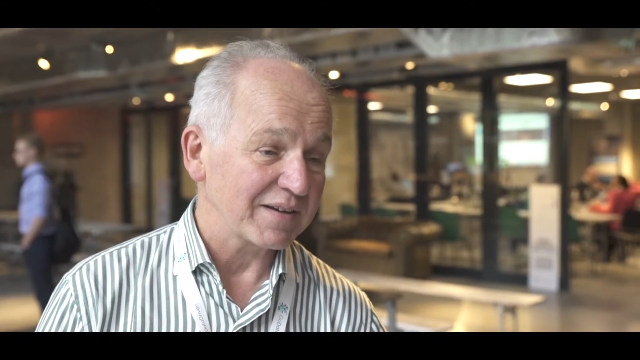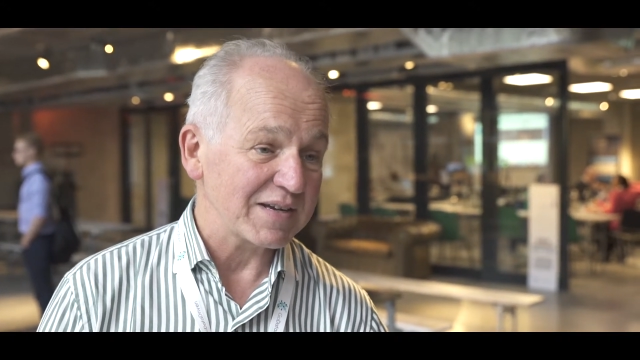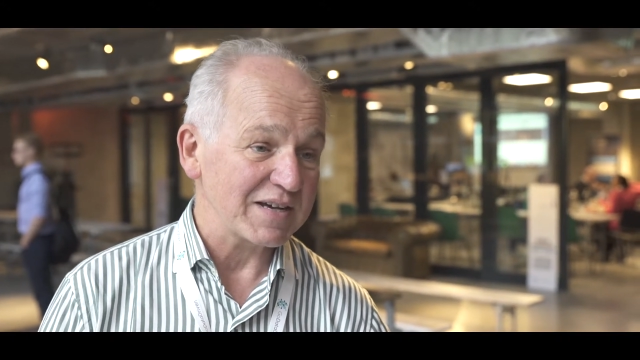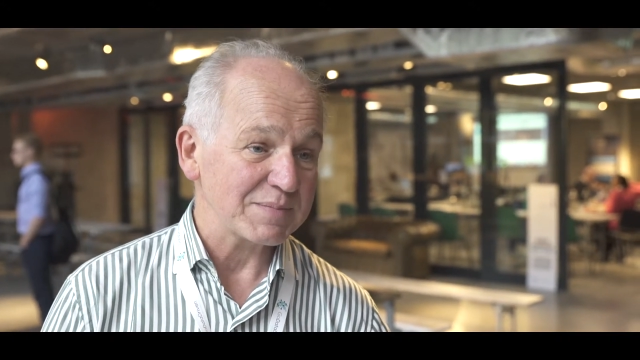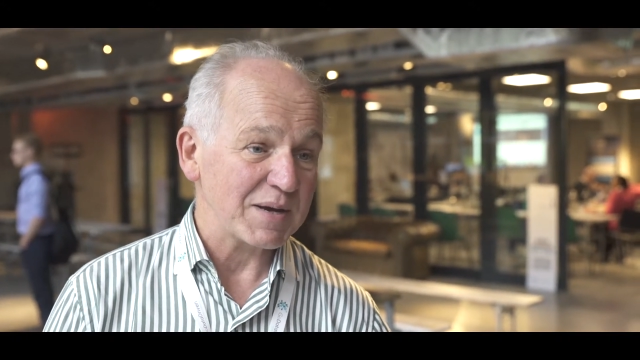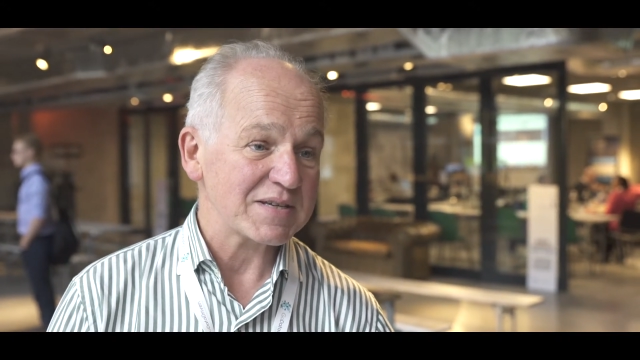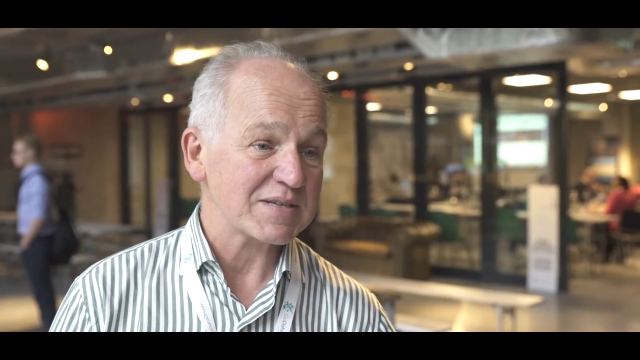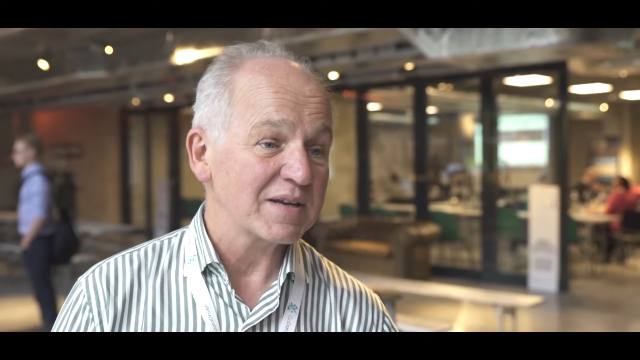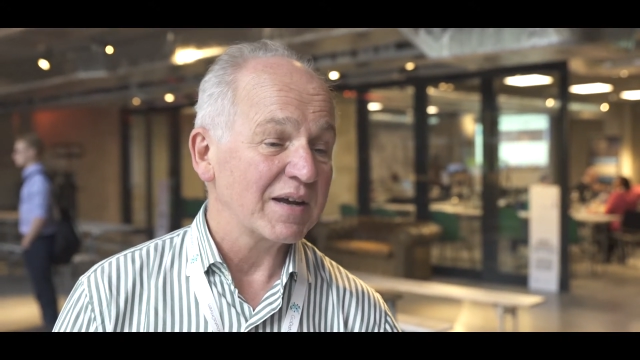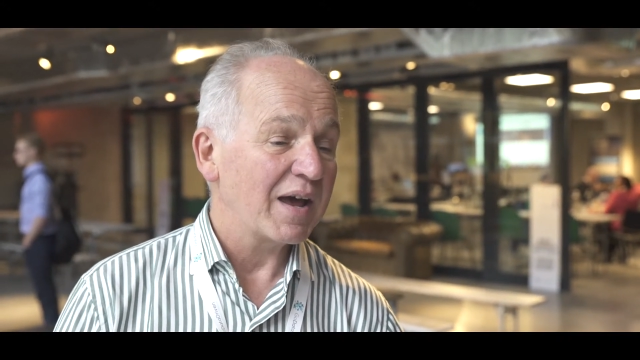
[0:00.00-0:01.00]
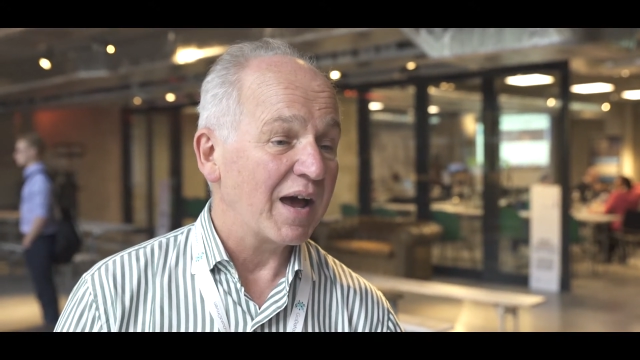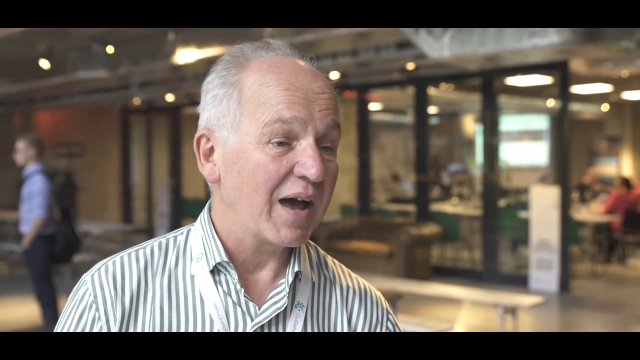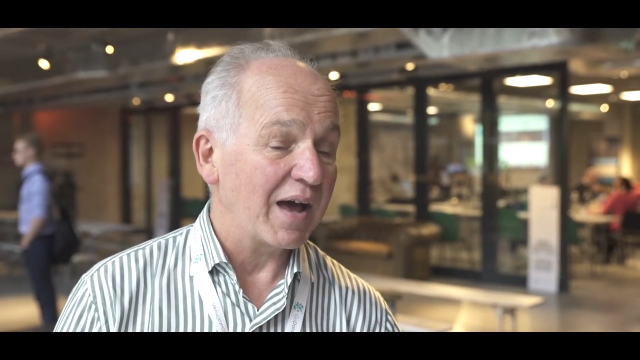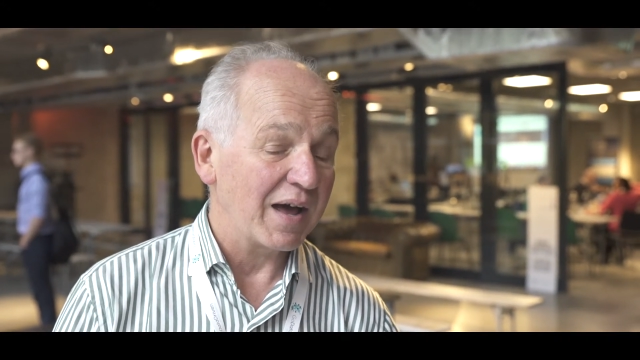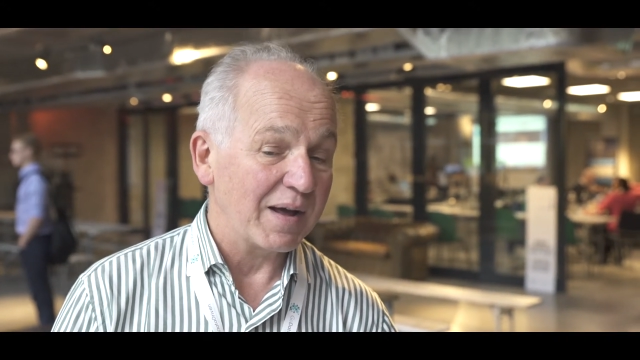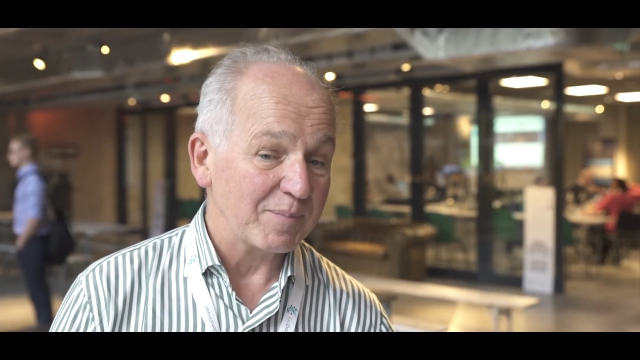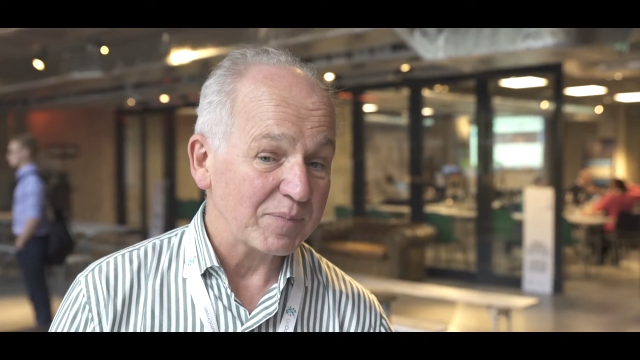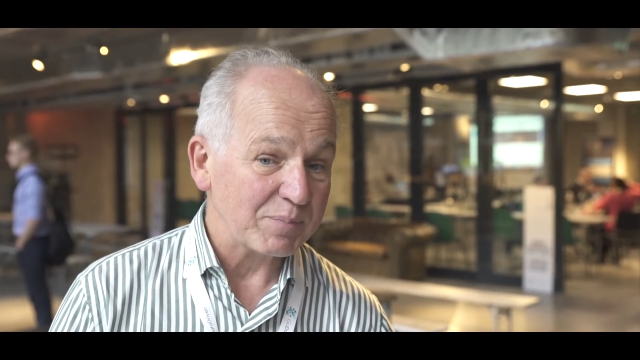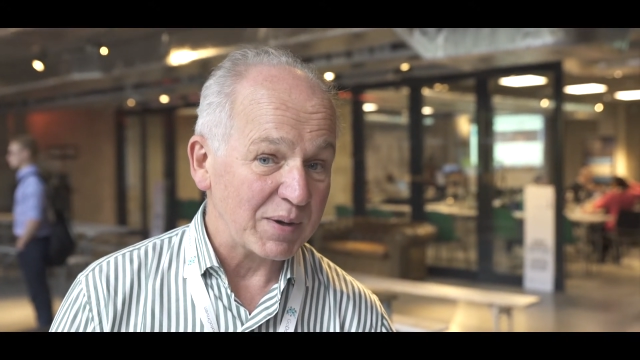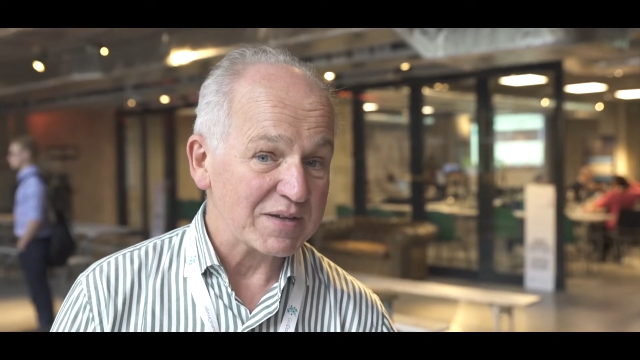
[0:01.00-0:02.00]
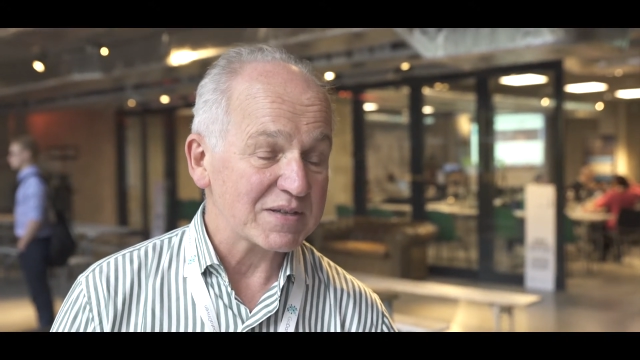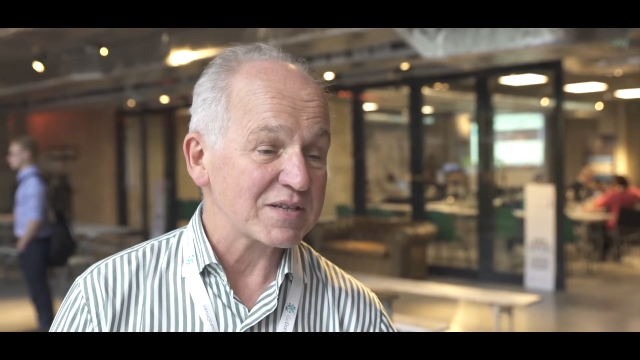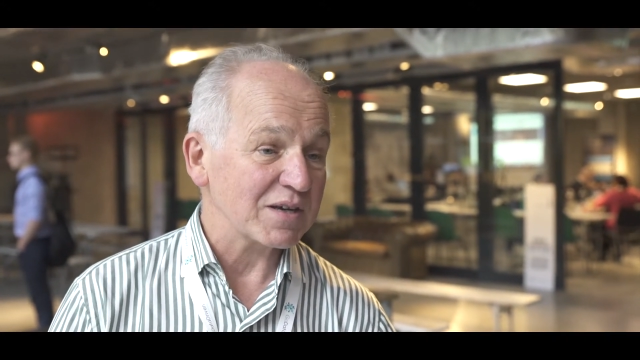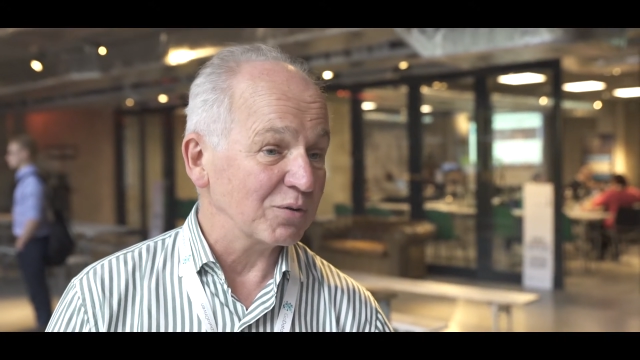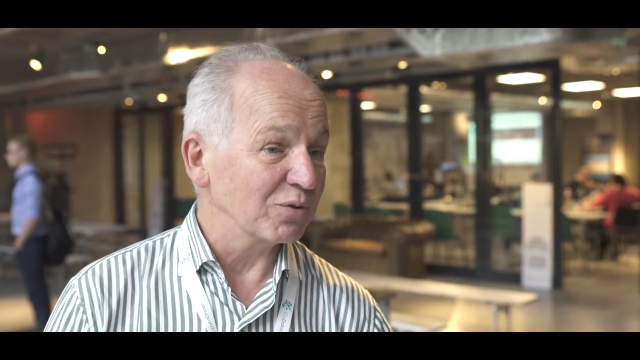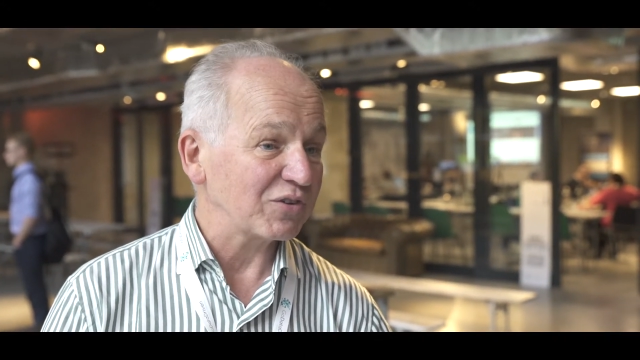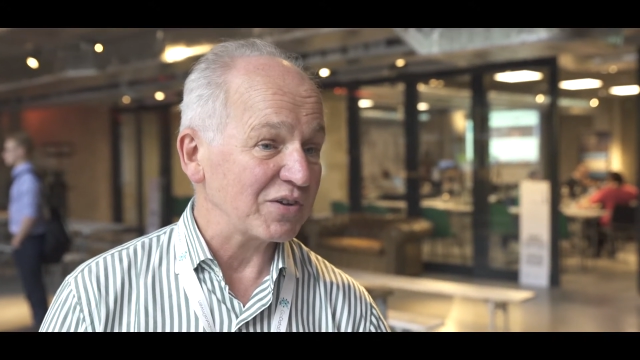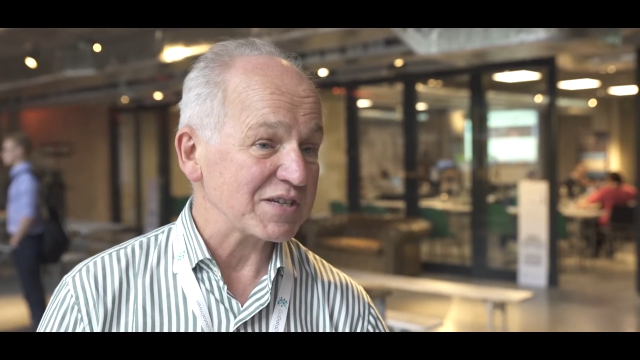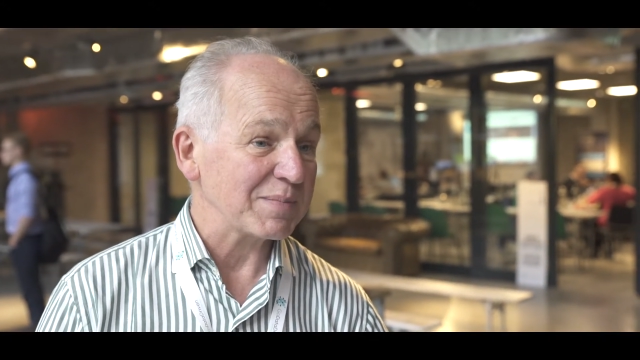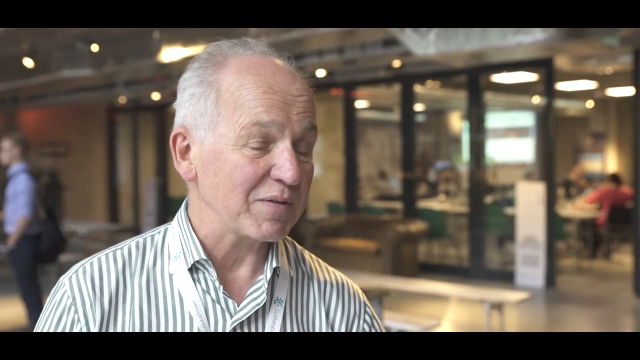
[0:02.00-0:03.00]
database, but also some